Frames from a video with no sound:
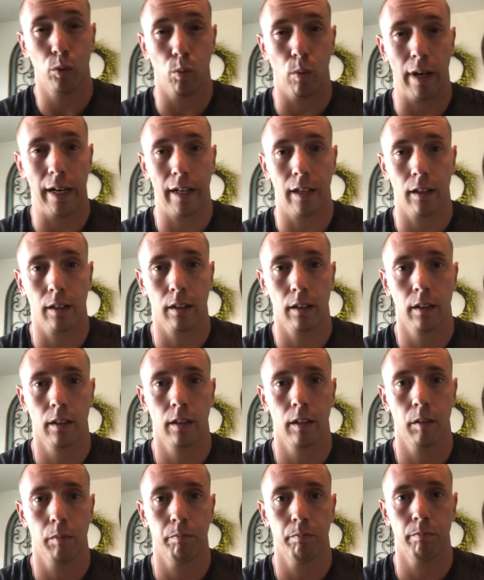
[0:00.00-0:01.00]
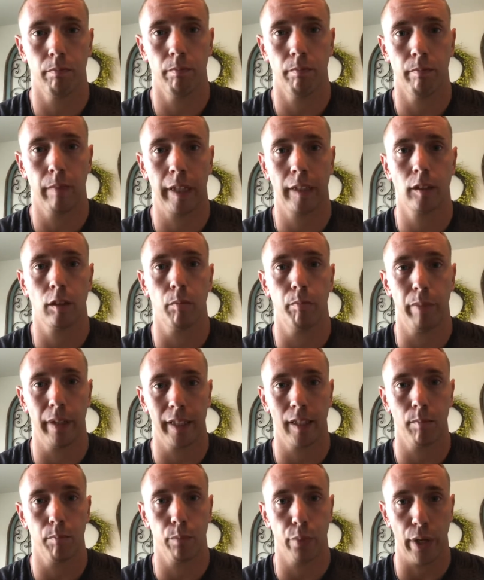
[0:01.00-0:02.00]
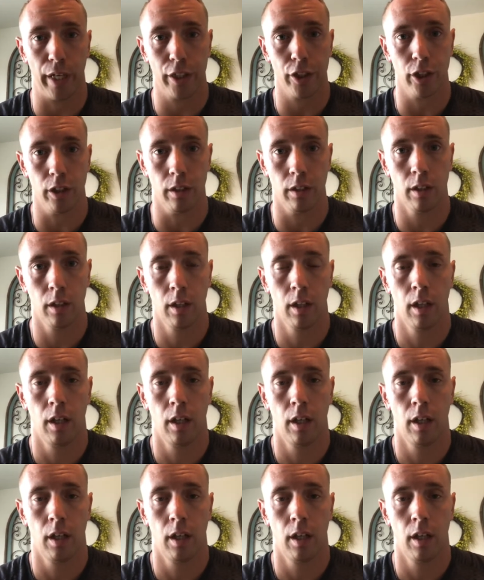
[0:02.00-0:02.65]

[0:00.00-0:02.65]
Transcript: you wear makes a big impression.